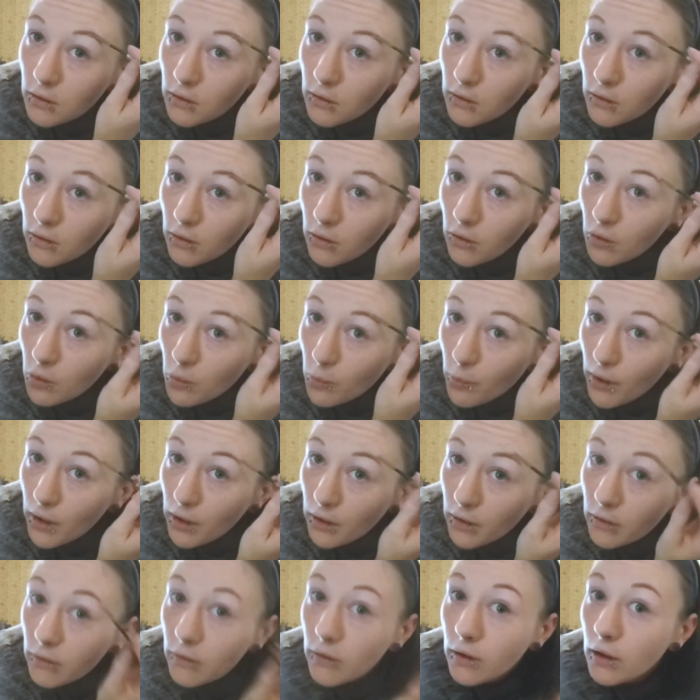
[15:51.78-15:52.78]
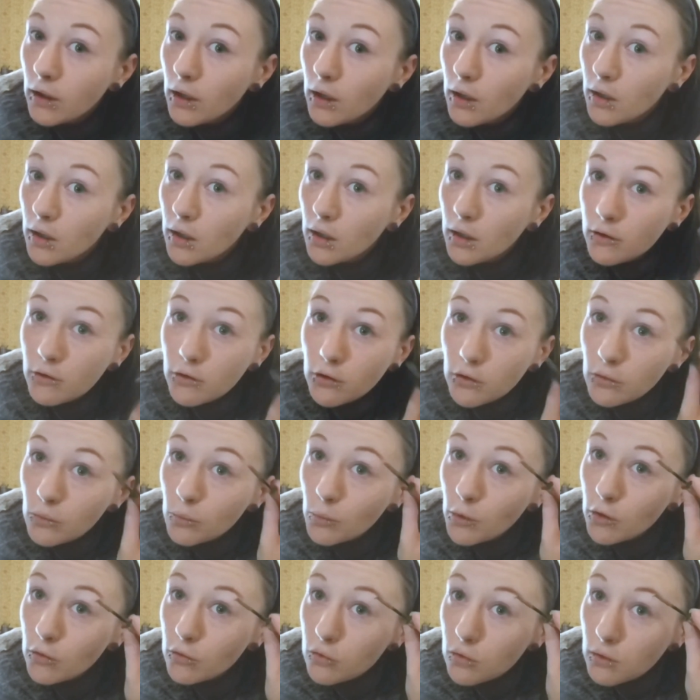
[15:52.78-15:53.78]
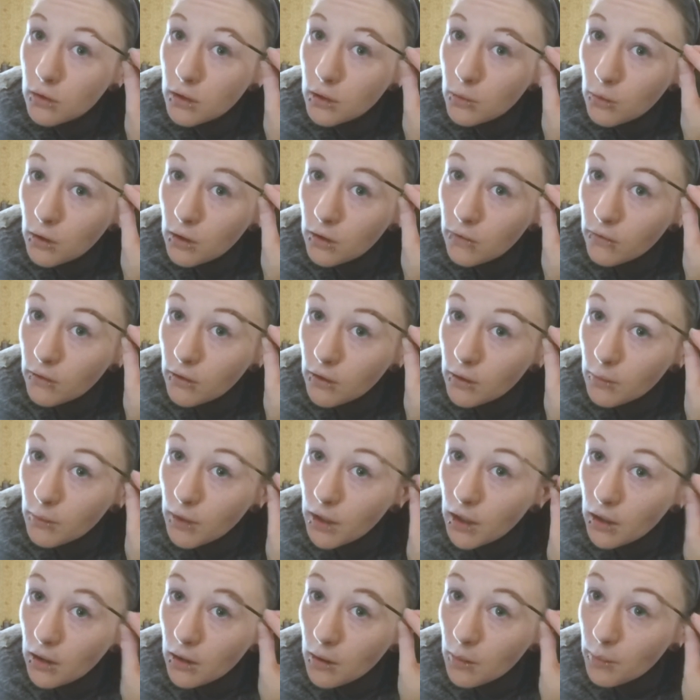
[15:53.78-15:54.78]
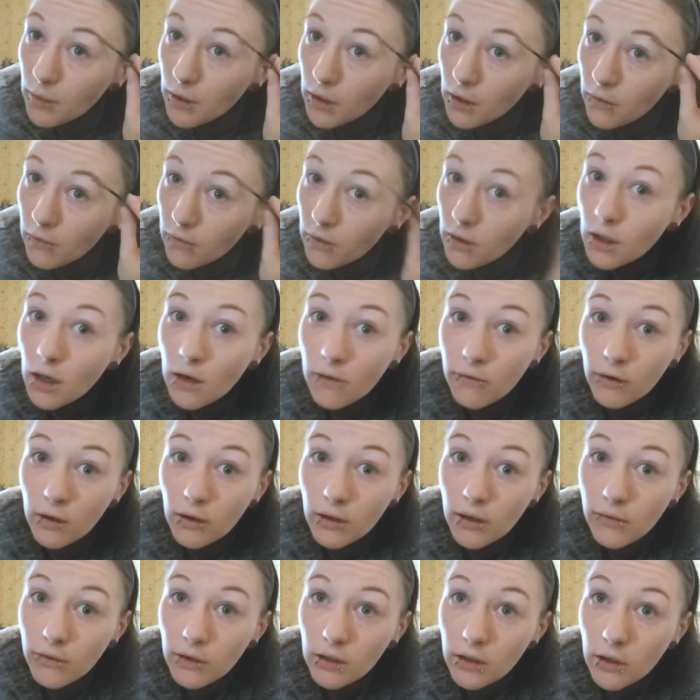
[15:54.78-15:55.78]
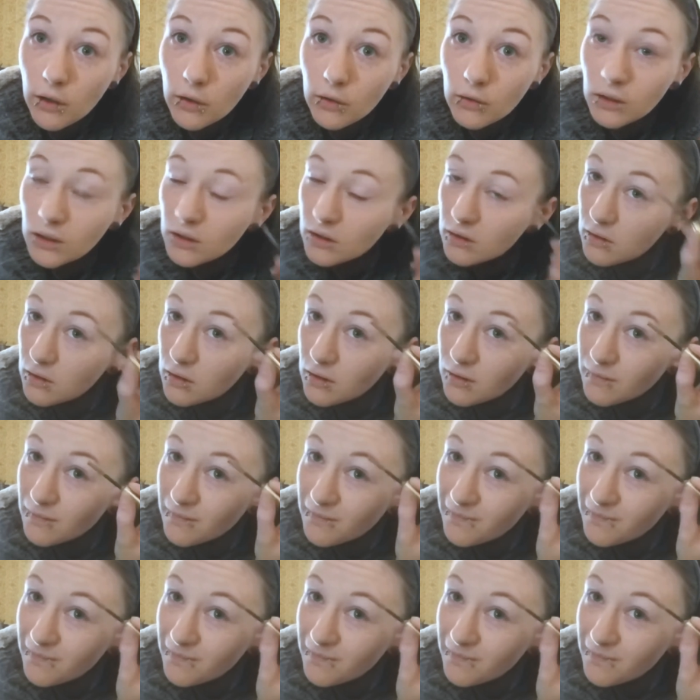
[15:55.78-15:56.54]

So apparently I do mostly Revlon makeup and I've never even noticed.